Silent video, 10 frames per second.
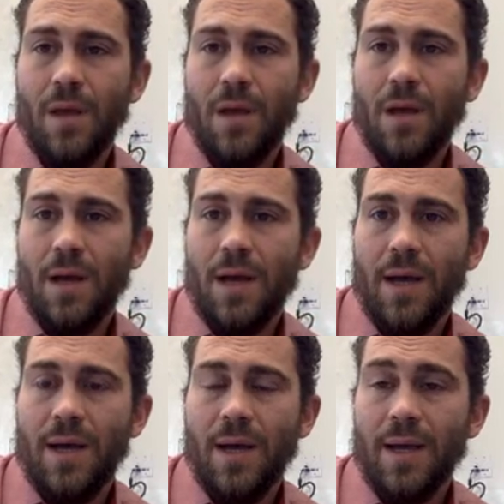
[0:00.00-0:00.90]

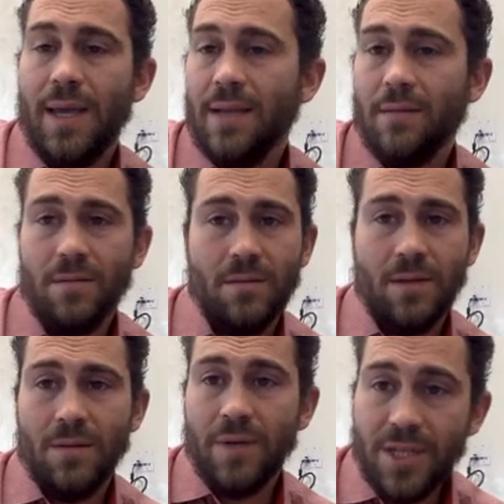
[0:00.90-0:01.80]
Again,
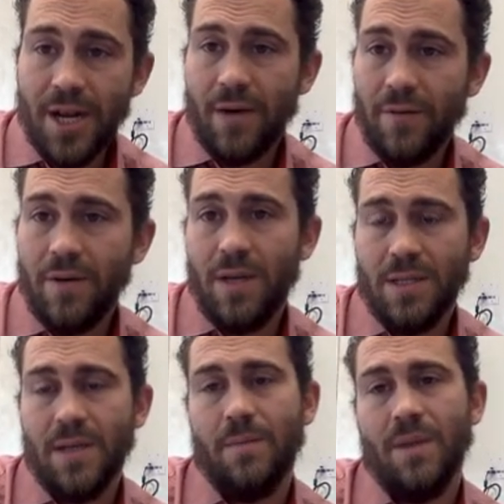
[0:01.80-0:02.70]
reach out if you
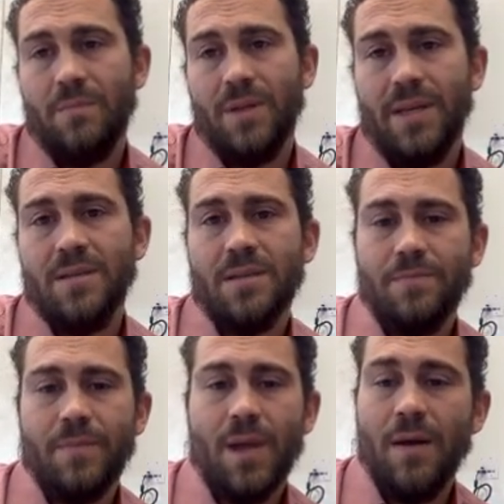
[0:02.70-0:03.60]
need something, please.
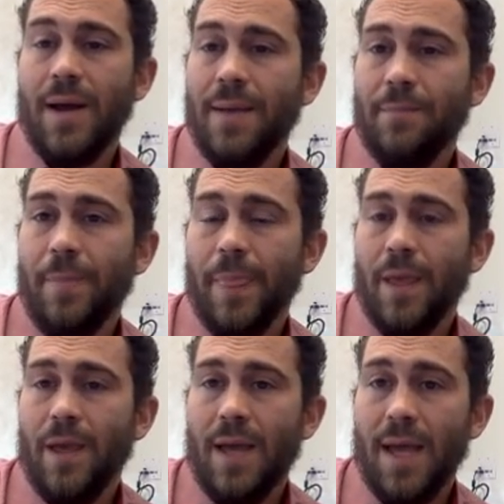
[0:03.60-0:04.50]
All right.
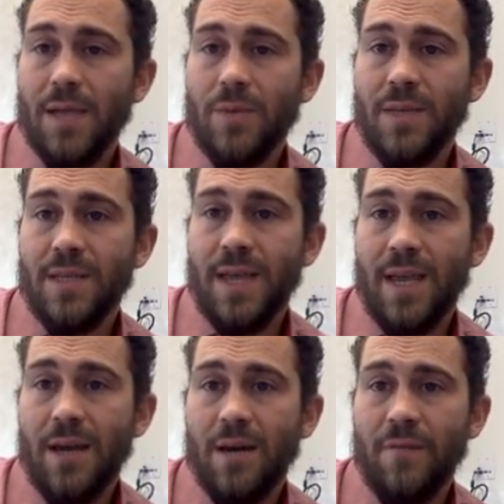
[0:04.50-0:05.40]
As we say
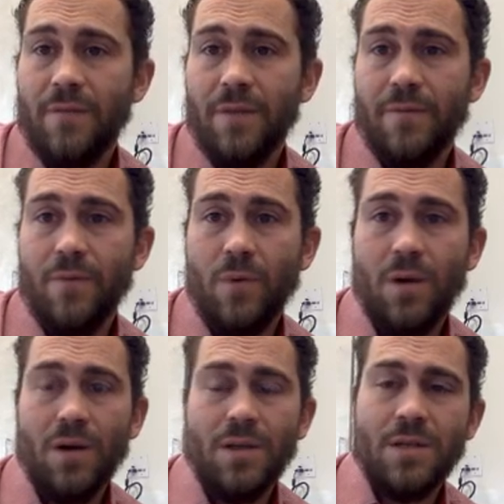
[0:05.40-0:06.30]
here at the
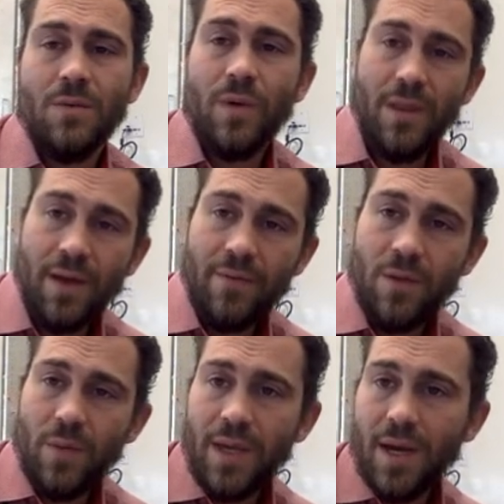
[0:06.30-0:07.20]
fort, we love
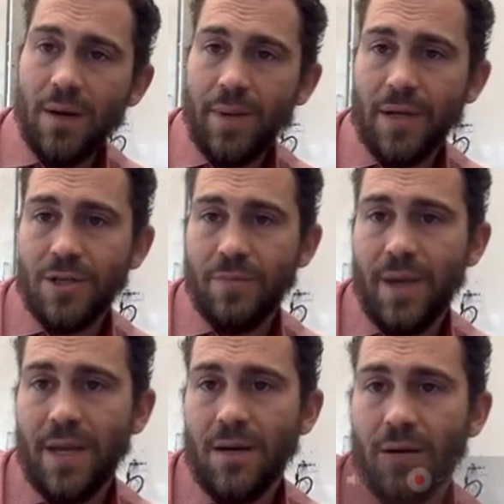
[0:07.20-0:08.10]
you, we care about you,
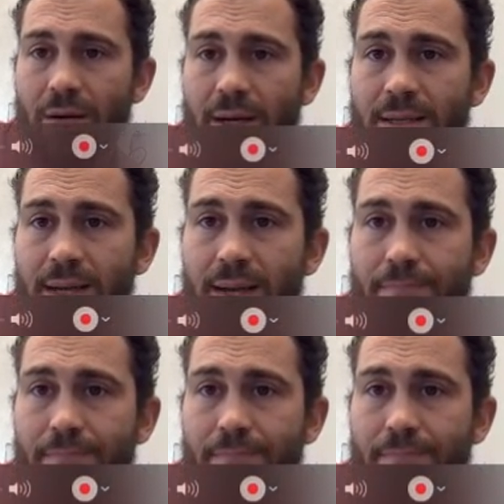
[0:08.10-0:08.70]
make it a great day.